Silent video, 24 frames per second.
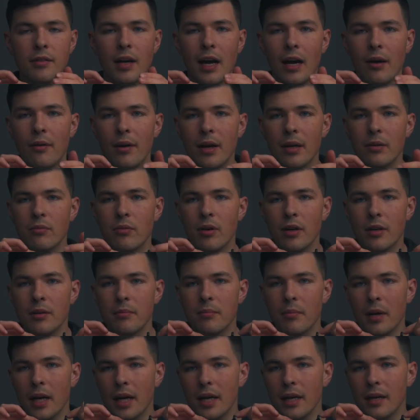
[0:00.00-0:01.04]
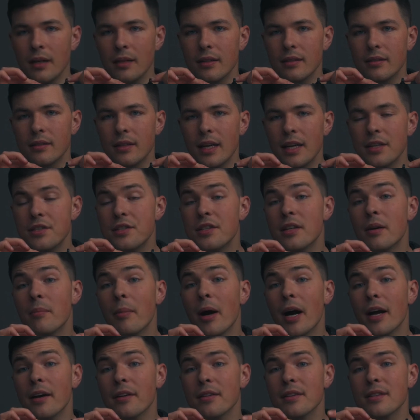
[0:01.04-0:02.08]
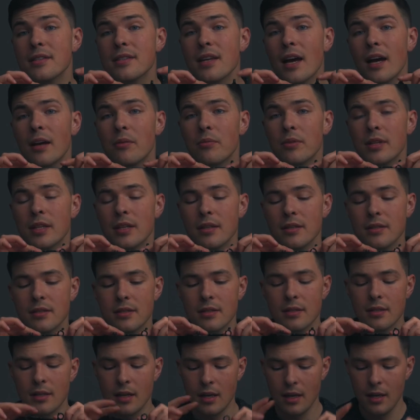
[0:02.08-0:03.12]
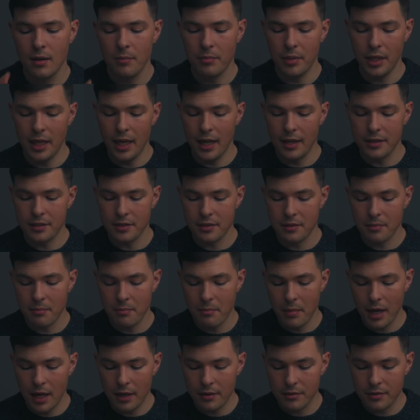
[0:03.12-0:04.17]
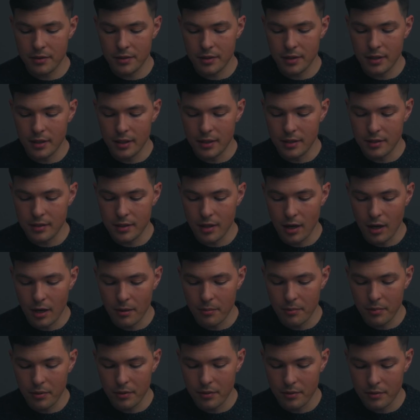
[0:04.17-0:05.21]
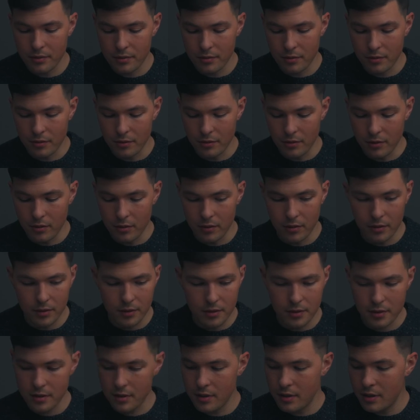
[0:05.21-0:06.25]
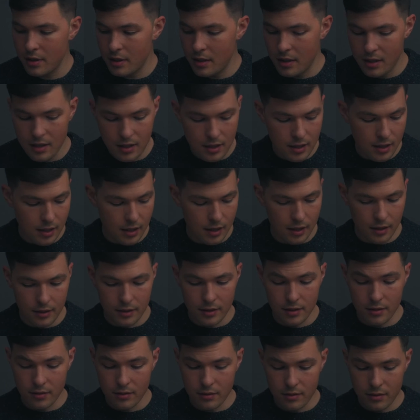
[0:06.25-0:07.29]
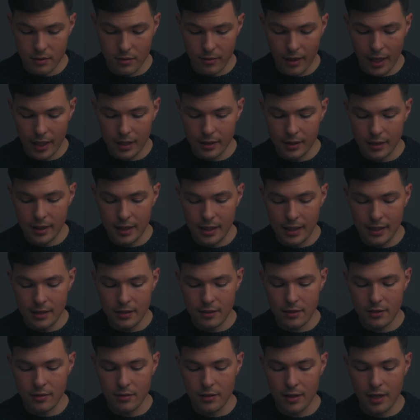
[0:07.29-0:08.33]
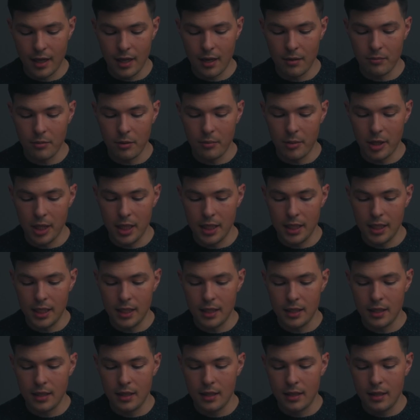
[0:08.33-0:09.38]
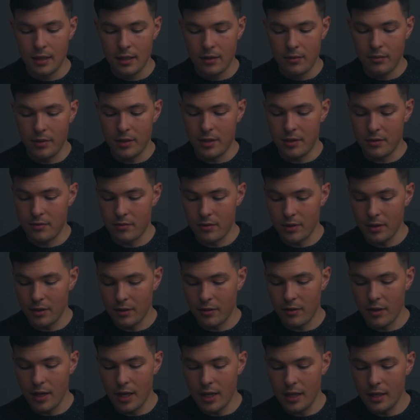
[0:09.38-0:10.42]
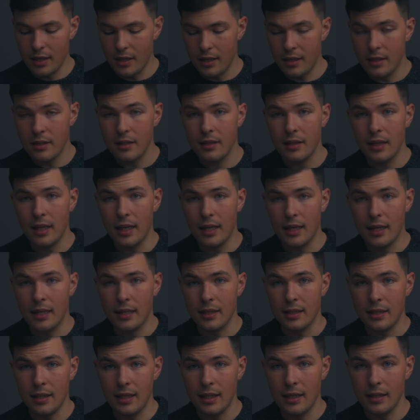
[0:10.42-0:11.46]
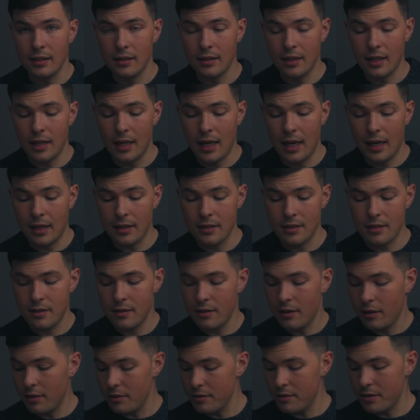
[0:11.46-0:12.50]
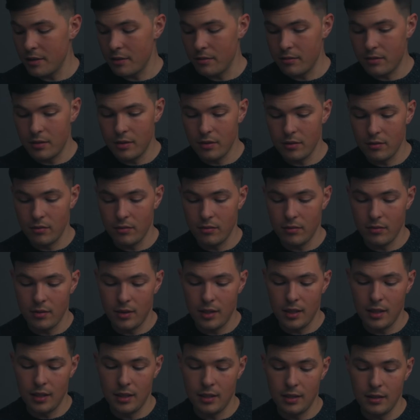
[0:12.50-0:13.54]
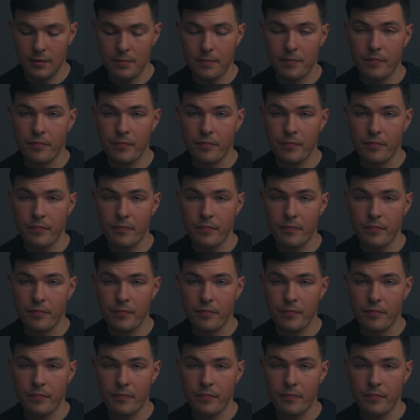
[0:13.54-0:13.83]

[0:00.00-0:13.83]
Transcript: how I run my HDMI on the side with this. But yeah, it just mounts to these top screw holes directly into the camera body, which is really great. And it connects also to the